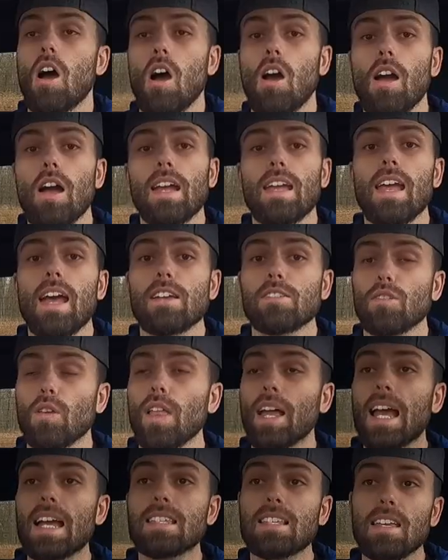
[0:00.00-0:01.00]
All right, yeah, so
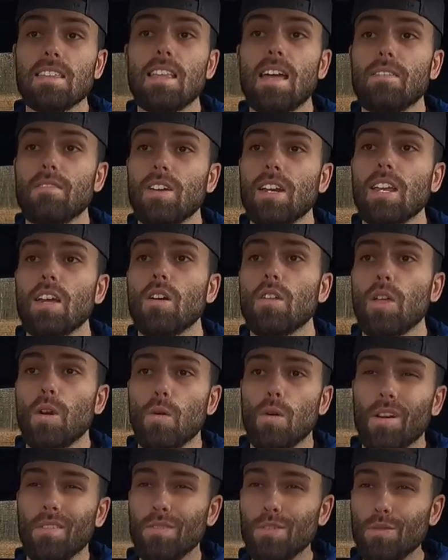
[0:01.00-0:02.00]
like I said in that video,
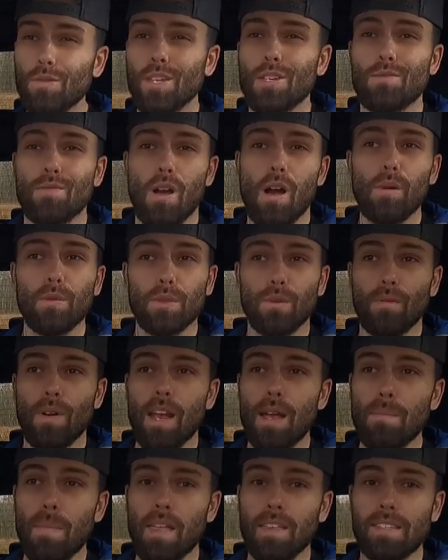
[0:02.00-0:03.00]
there were a few things wrong with the
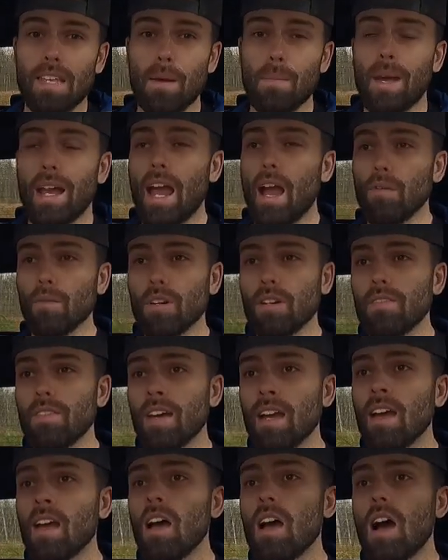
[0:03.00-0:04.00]
Ram by the time I got rid of
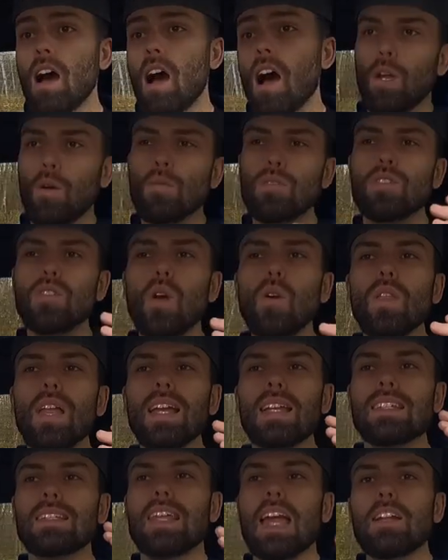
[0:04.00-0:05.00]
it. There was no
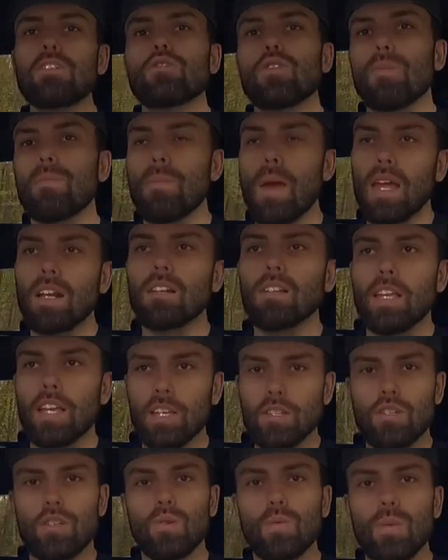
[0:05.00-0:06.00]
like detrimental
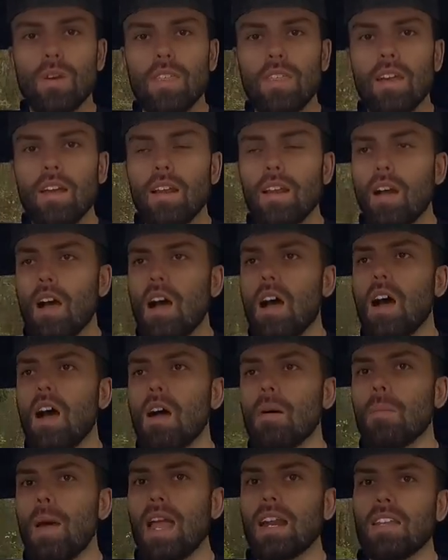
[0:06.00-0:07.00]
issue with it,
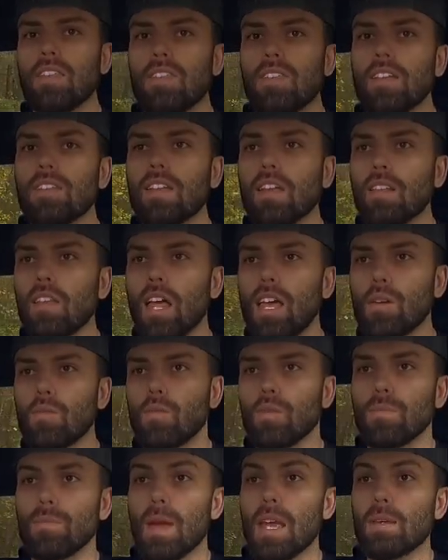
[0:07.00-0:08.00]
um, anything that like
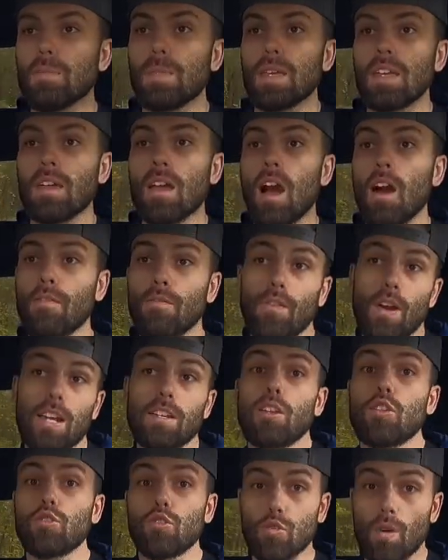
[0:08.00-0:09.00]
would make me
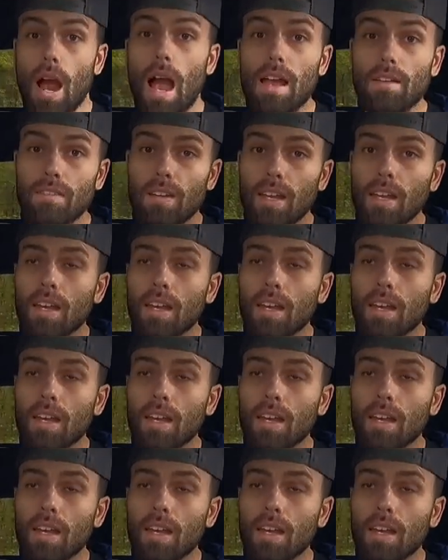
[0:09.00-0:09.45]
afraid to drive